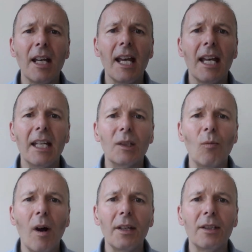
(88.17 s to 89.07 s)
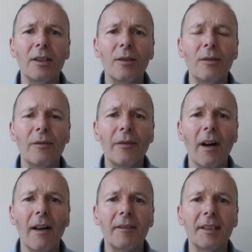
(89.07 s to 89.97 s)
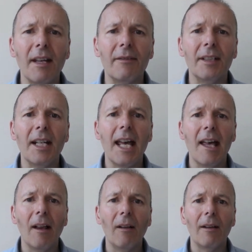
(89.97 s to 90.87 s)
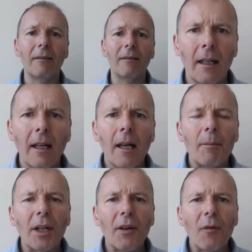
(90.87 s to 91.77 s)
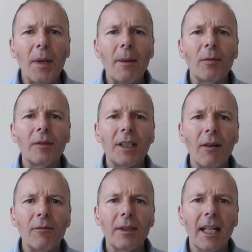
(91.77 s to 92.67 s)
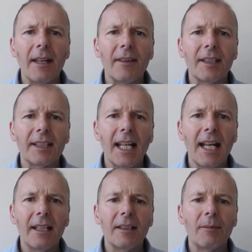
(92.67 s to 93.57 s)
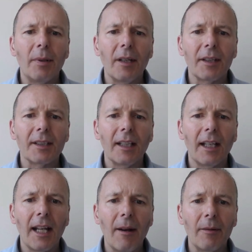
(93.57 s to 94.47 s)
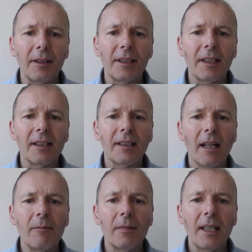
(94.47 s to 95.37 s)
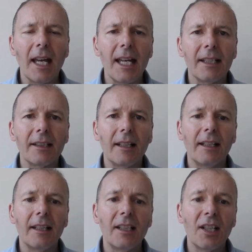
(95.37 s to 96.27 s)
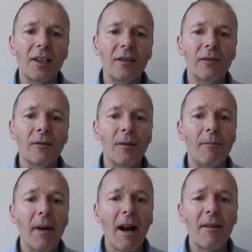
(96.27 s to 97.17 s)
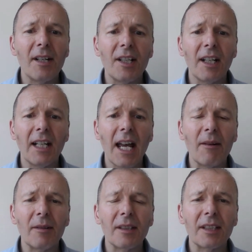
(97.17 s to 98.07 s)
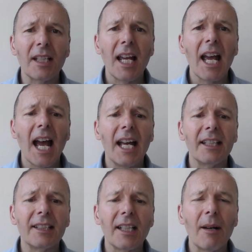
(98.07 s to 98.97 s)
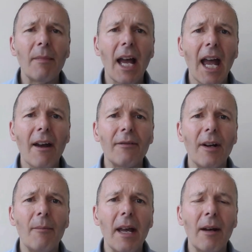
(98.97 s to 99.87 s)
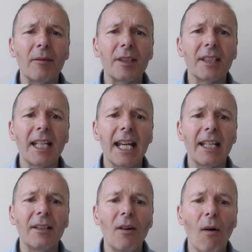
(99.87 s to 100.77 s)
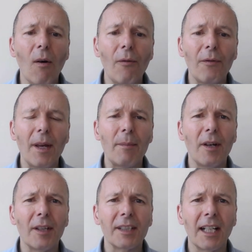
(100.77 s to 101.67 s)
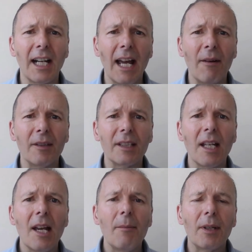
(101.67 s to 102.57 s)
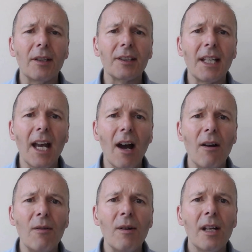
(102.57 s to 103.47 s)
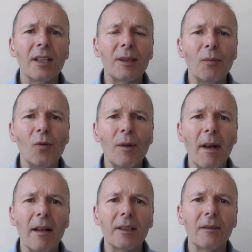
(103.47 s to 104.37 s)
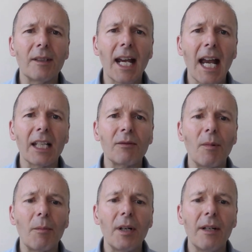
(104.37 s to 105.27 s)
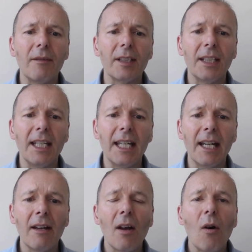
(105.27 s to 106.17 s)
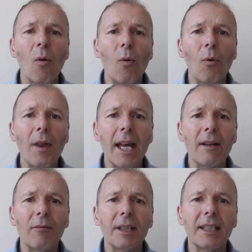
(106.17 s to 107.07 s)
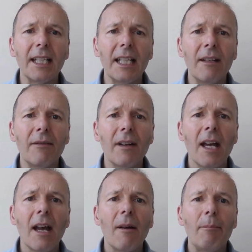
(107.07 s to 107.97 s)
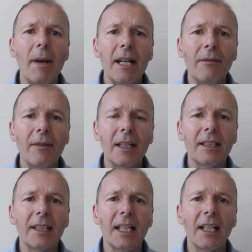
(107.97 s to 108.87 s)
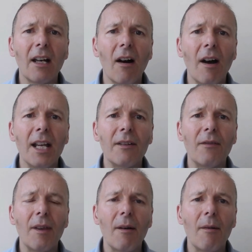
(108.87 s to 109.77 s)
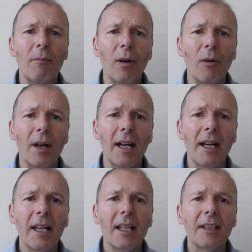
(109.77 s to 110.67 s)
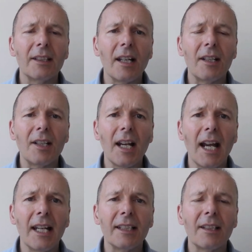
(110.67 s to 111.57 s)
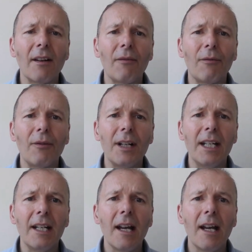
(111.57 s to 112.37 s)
is one two five seven L. But a lot of people don't get the standard personal allowance. Some get an additional marriage allowance, and some have amounts taken off their personal allowance because they owe small amounts of tax from a previous year, or they receive benefits in kind for their employer, such as free